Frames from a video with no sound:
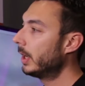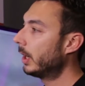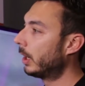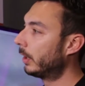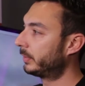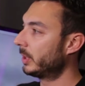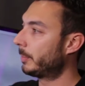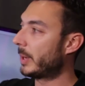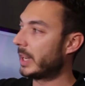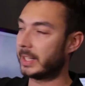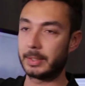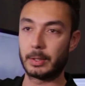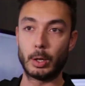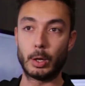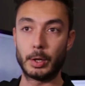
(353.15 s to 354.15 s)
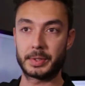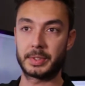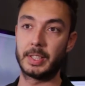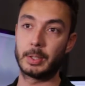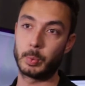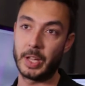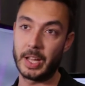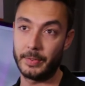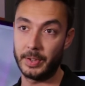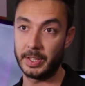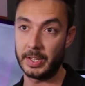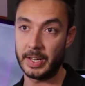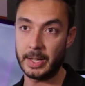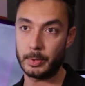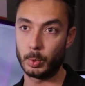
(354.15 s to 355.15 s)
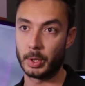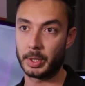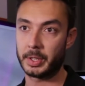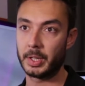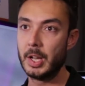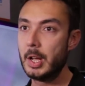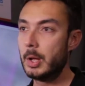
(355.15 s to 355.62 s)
of the packet loss that we have in the network,